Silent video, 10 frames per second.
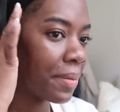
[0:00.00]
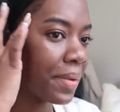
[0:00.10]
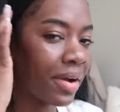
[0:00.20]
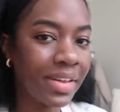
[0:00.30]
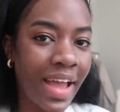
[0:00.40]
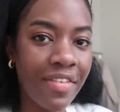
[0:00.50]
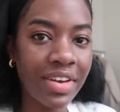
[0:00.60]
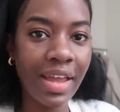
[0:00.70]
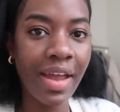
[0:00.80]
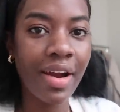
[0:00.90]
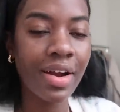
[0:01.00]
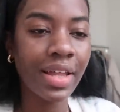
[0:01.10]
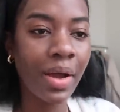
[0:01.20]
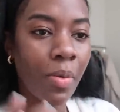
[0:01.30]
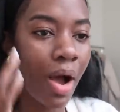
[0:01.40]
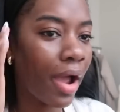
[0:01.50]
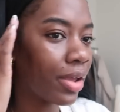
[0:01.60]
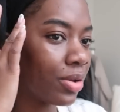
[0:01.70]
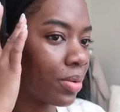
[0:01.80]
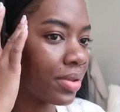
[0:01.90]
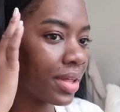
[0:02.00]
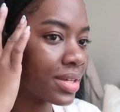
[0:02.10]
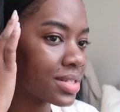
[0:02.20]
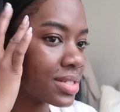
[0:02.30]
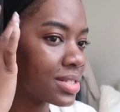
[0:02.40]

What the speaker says: barely have any hair. Like, why are you doing this?